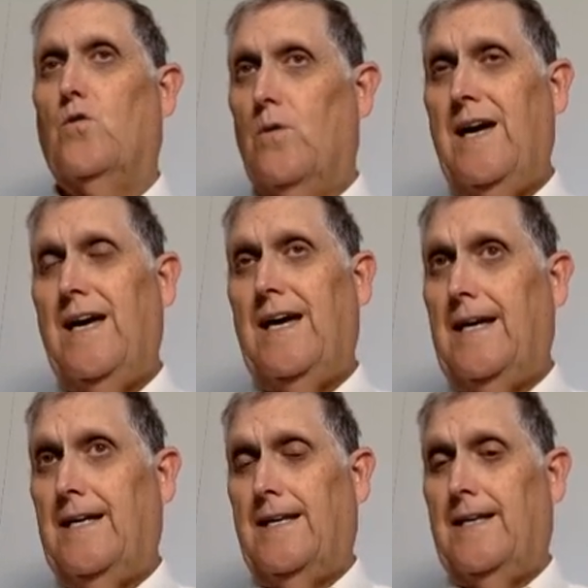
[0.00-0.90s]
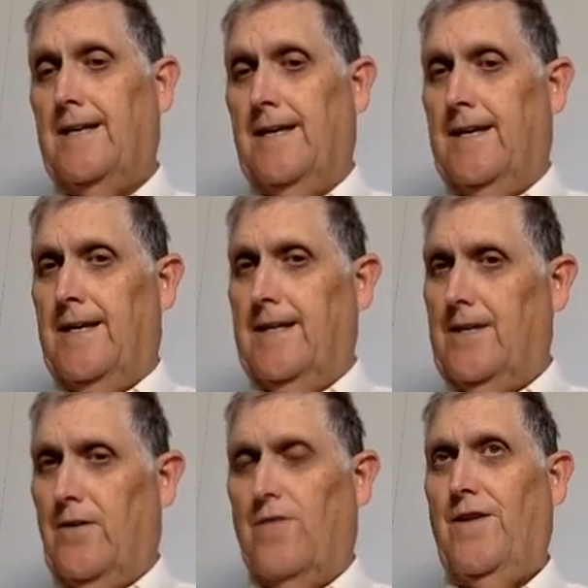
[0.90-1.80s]
grade.
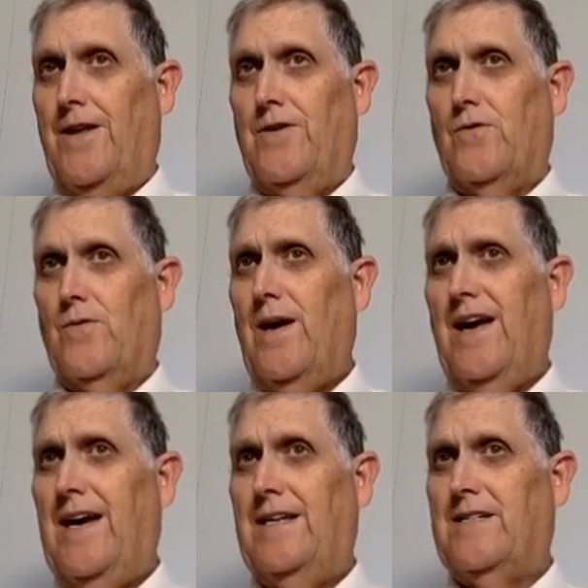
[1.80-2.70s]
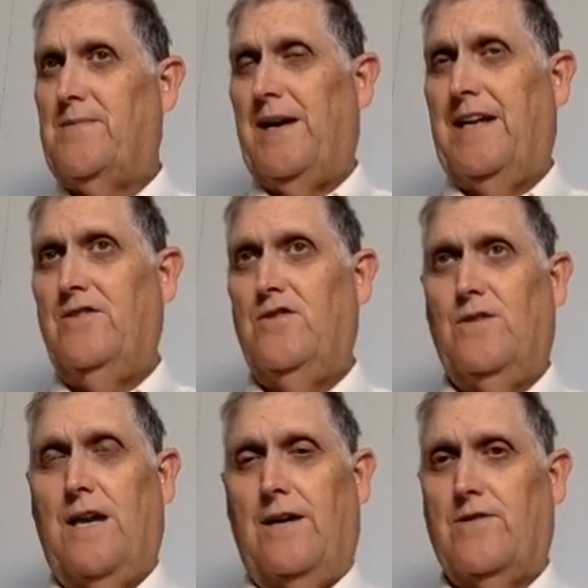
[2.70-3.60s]
The Orofino grade is about a
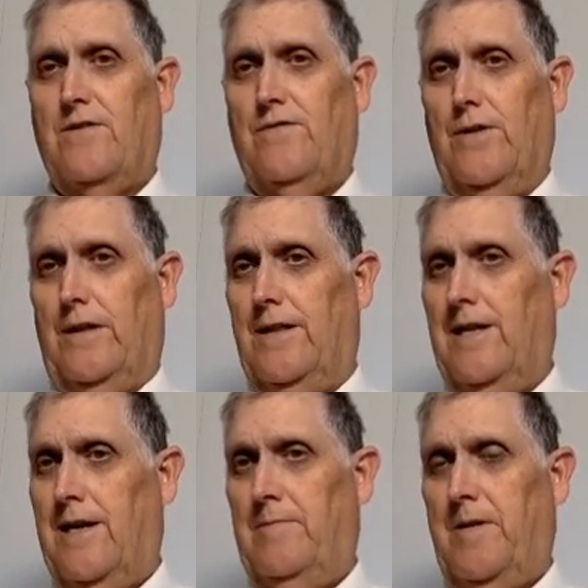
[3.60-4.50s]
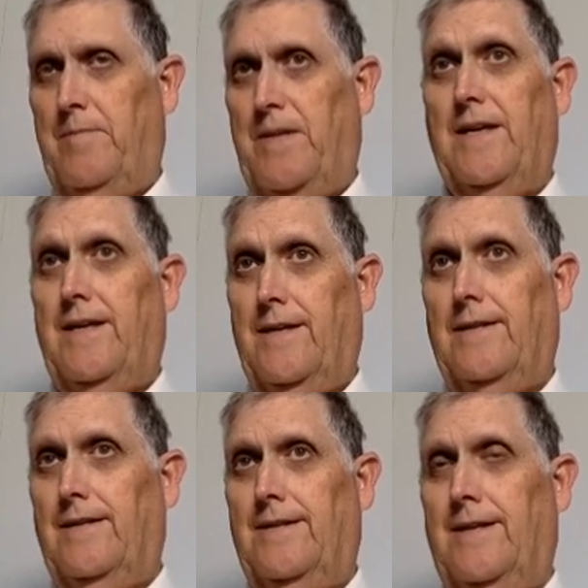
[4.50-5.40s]
2,000 foot climb up the
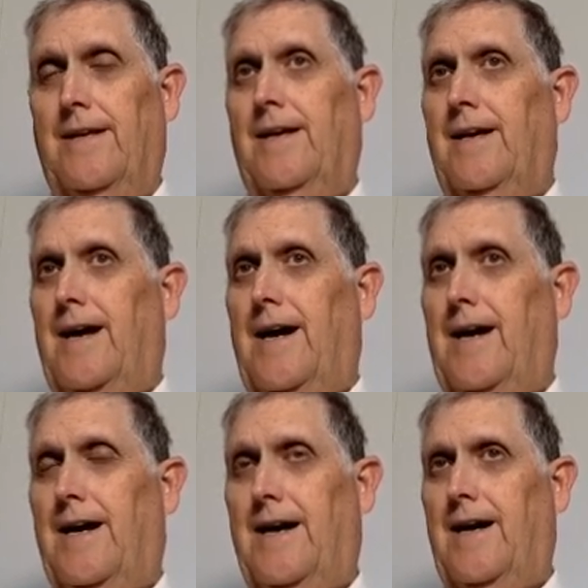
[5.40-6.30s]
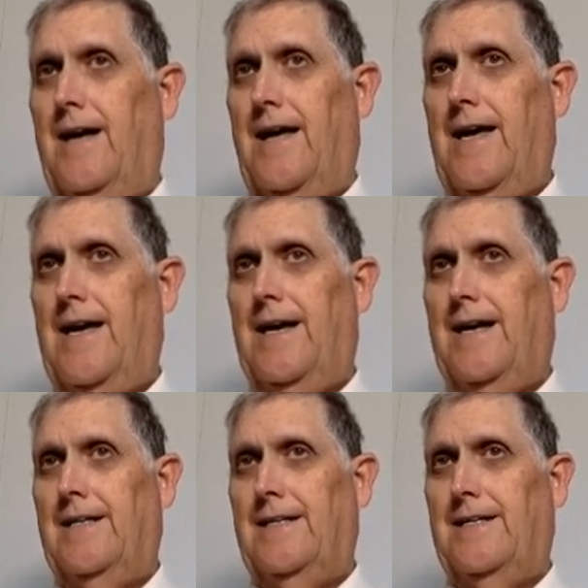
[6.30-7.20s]
hill. Uh,
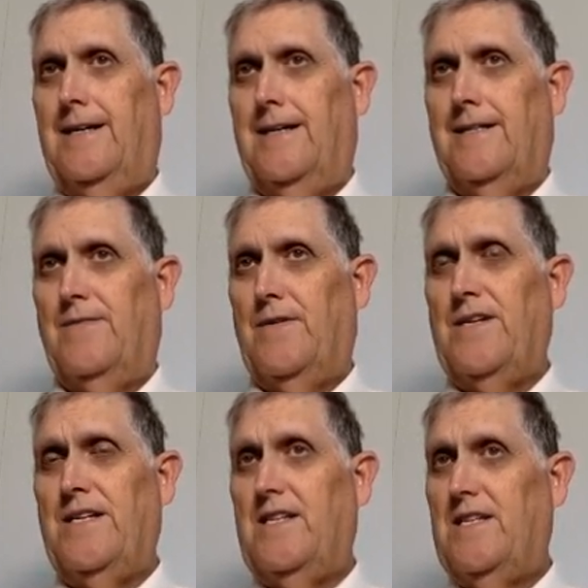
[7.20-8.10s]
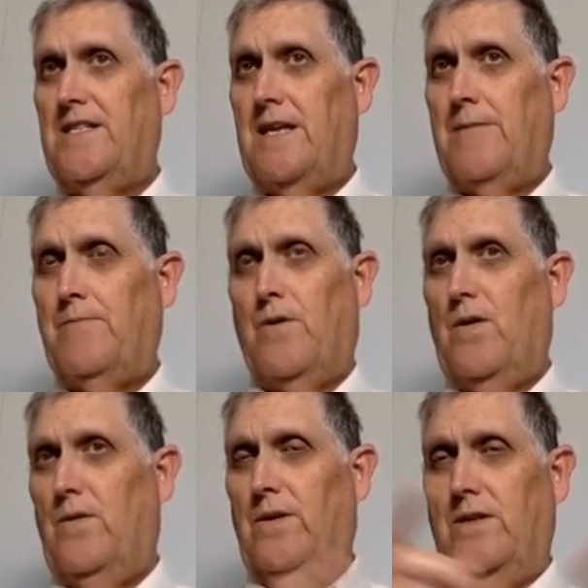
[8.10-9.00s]
and uh, it's very steep
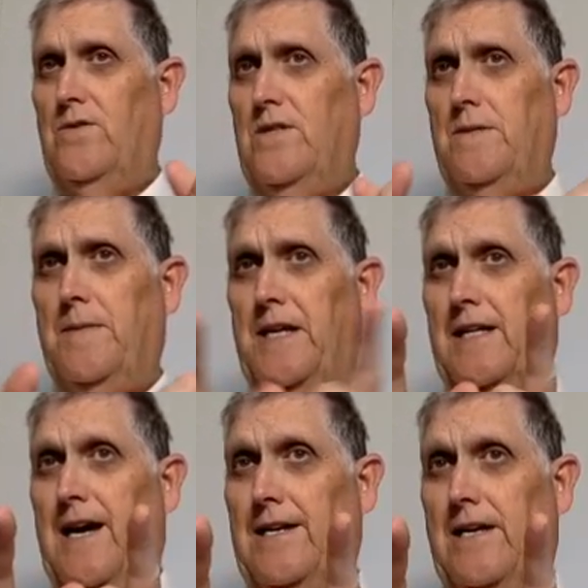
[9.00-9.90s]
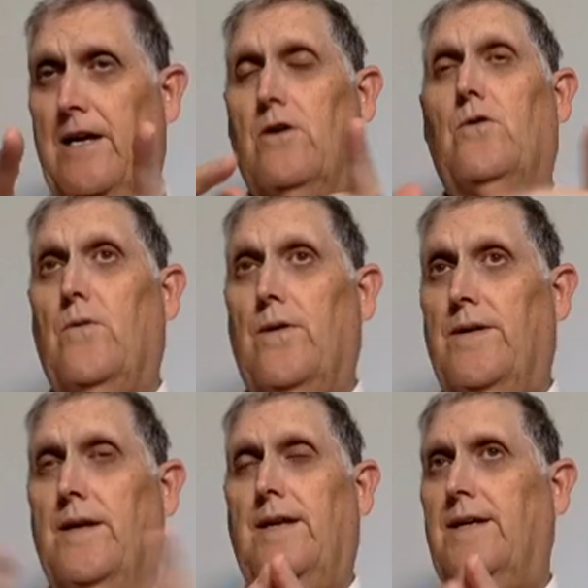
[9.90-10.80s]
road. It used to be a lot narrower
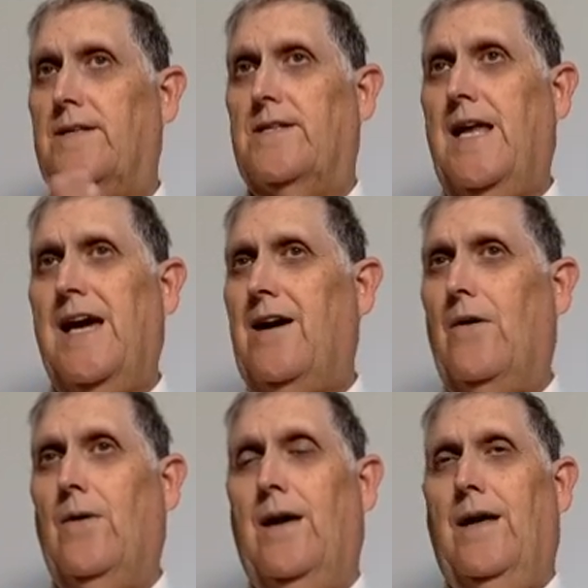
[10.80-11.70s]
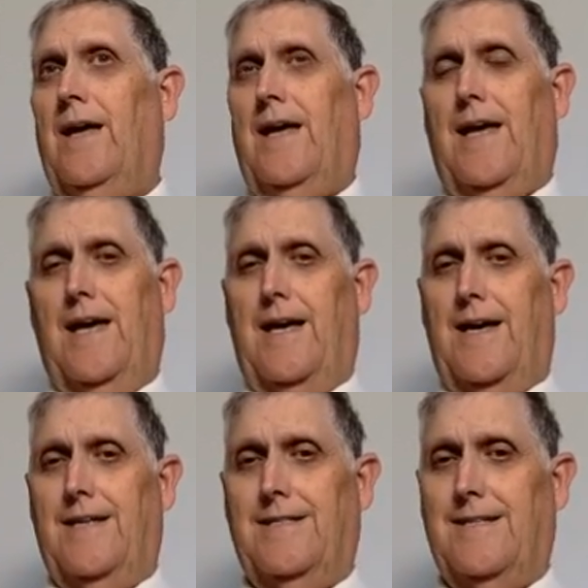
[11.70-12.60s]
than it is now.
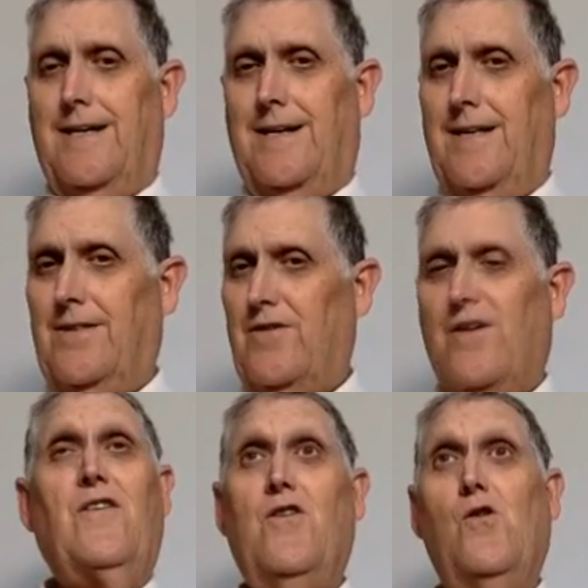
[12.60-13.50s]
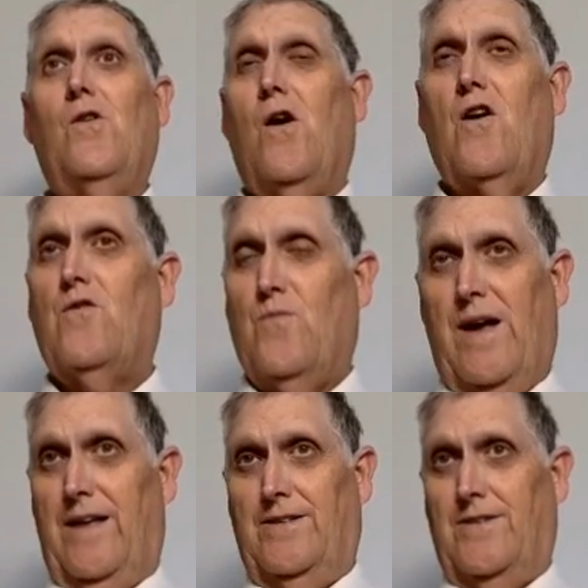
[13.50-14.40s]
And uh, there are no
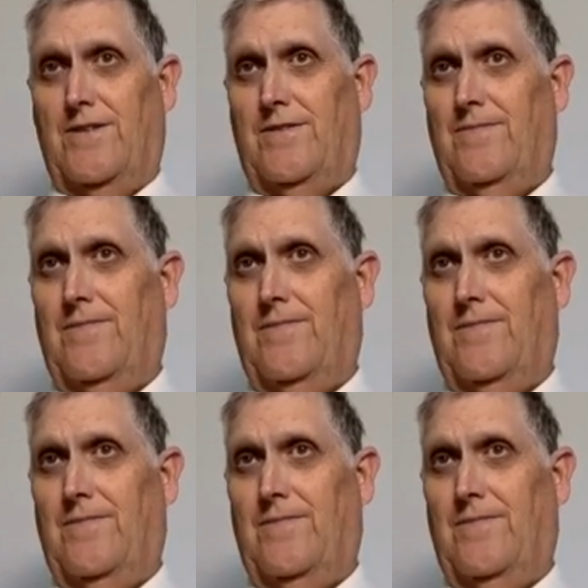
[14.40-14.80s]
guardrails